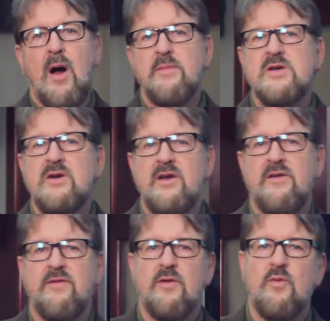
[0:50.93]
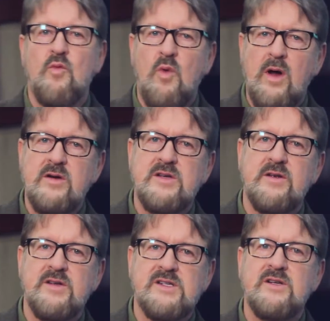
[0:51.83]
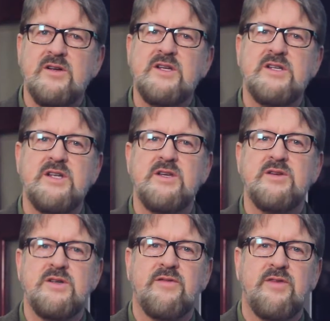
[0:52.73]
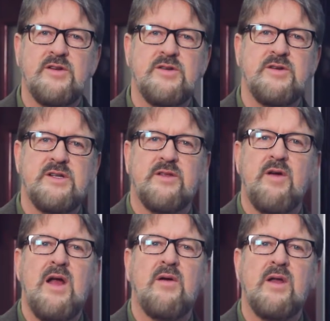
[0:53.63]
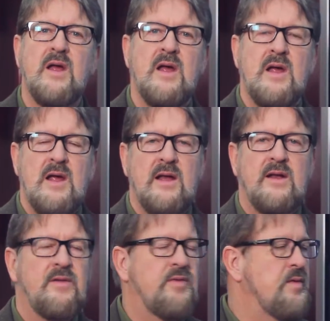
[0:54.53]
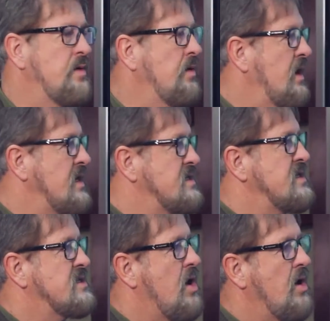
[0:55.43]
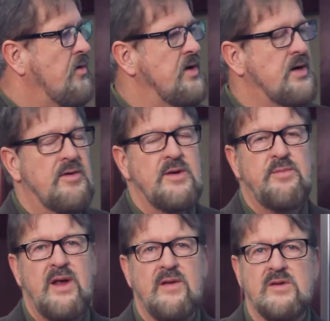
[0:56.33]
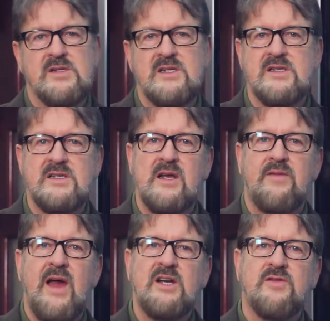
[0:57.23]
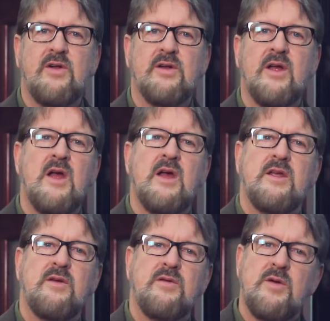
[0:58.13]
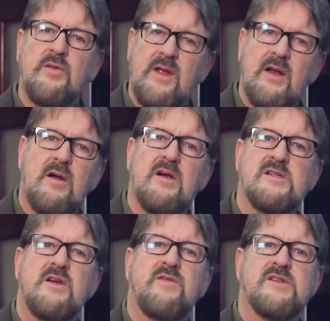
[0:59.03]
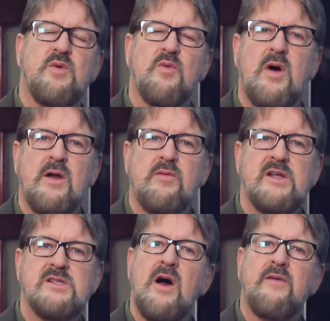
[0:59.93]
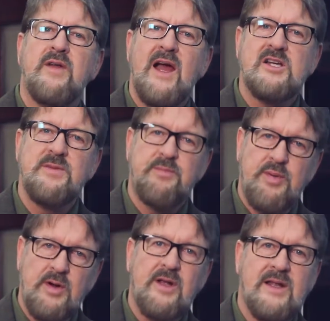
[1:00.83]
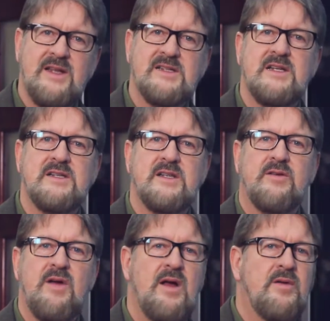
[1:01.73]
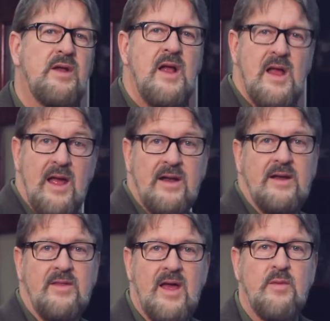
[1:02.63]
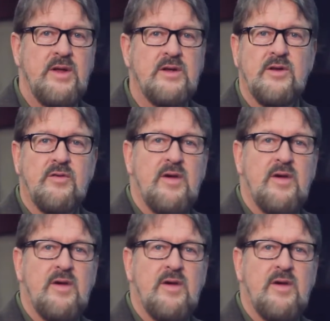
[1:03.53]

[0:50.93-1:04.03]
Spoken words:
opportunity for water to still continue to filter into the ground. And if we utilize these concrete grid pavers instead of asphalt, you don't get a hard surface where water runs off. It actually percolates into the ground. And in that way, you could